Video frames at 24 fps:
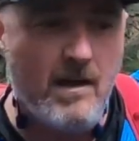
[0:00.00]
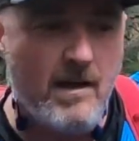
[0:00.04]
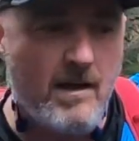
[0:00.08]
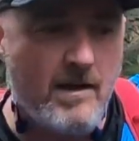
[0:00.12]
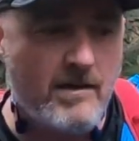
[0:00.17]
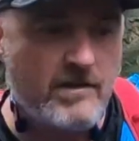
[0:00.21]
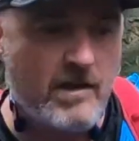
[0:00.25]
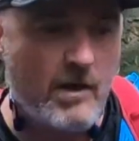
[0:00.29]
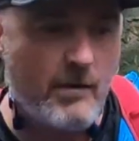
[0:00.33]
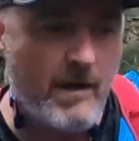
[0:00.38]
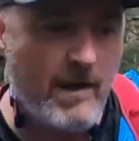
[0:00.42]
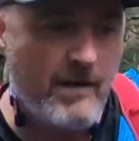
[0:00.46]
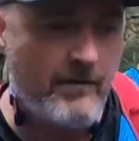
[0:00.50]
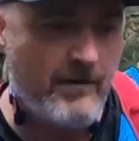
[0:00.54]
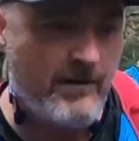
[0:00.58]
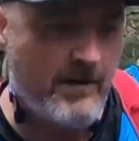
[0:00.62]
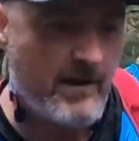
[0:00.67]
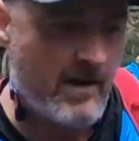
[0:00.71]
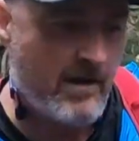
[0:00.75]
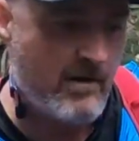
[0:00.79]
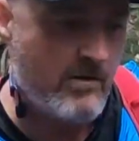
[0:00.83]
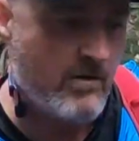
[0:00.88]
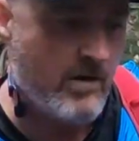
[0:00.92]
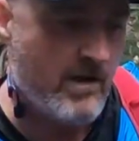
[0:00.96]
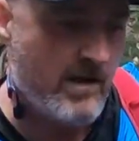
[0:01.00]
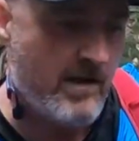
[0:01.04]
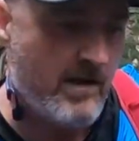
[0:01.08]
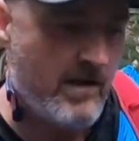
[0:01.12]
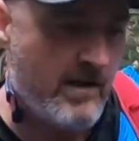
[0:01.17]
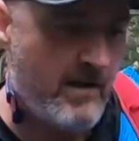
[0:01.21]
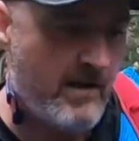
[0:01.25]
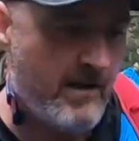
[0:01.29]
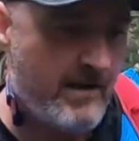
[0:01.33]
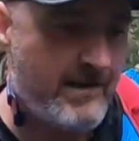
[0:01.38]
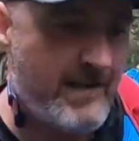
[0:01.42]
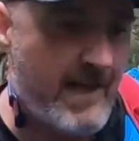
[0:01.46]
So even though
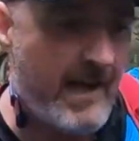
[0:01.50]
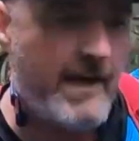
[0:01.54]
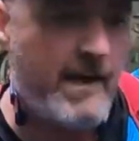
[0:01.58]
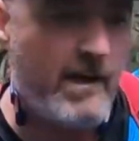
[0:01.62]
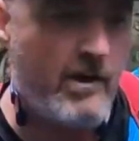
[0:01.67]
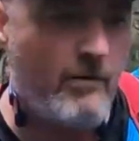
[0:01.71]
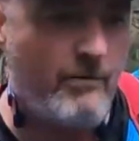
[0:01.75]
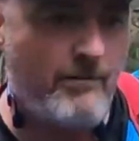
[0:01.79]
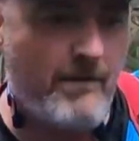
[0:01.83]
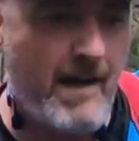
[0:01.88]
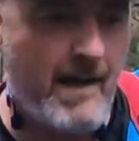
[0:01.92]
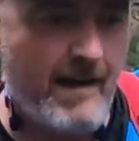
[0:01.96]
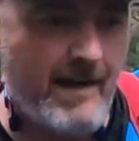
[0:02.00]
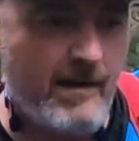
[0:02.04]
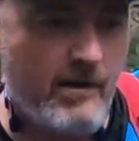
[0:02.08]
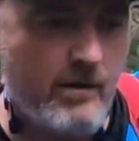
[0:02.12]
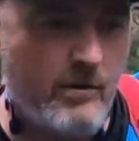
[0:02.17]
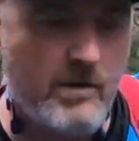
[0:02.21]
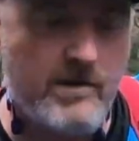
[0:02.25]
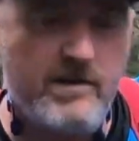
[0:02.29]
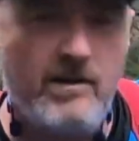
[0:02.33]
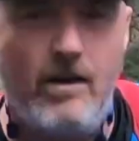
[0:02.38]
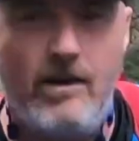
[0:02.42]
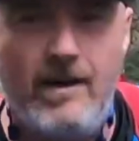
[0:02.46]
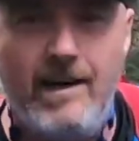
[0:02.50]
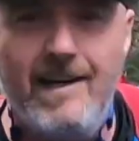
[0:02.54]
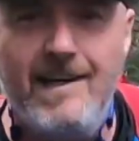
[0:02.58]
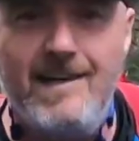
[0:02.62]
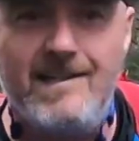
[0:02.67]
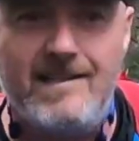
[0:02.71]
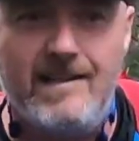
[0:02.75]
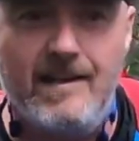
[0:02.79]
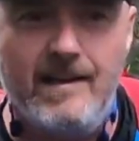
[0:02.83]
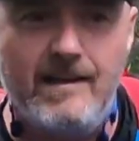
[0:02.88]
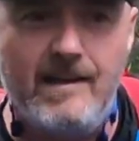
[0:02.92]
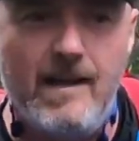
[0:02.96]
getting up that hill was not
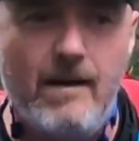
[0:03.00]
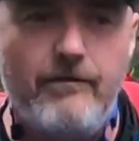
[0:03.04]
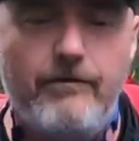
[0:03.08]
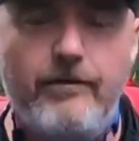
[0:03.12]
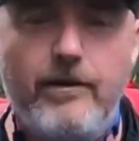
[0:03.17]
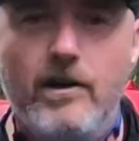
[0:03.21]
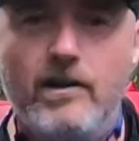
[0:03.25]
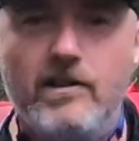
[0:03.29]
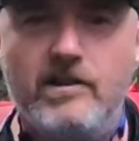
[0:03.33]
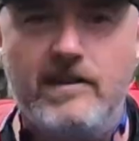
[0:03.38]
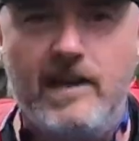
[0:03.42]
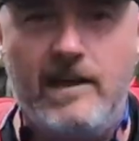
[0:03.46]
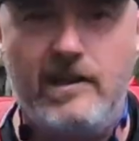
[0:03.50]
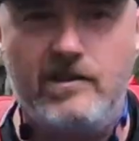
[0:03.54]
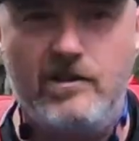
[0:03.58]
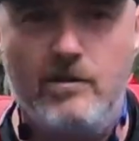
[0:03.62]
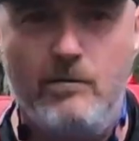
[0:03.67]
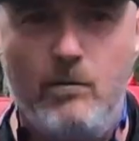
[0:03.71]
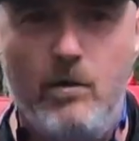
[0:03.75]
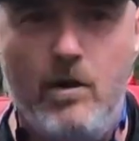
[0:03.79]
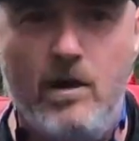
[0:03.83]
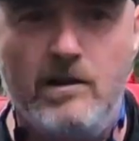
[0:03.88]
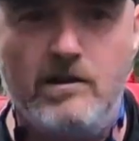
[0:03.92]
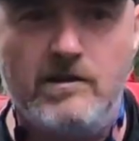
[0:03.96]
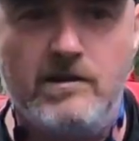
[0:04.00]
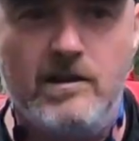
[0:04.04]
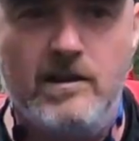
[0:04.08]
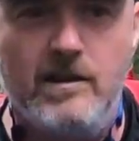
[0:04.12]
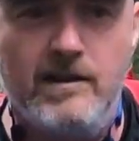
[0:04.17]
easy, that first section was.